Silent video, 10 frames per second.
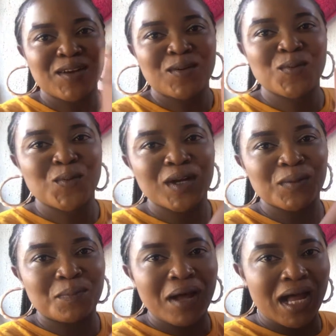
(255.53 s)
well
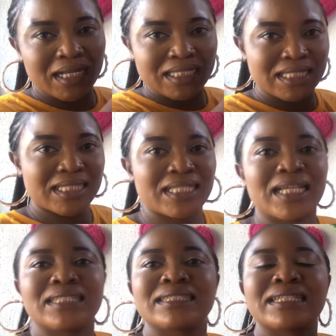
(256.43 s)
packed,
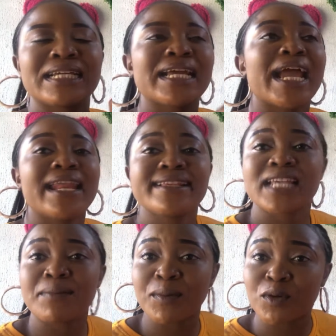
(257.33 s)
and
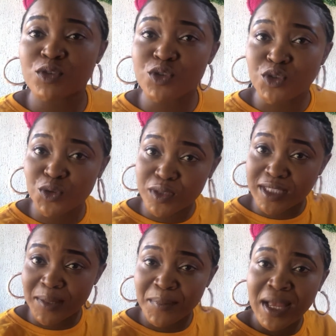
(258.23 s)
anytime I want to use them,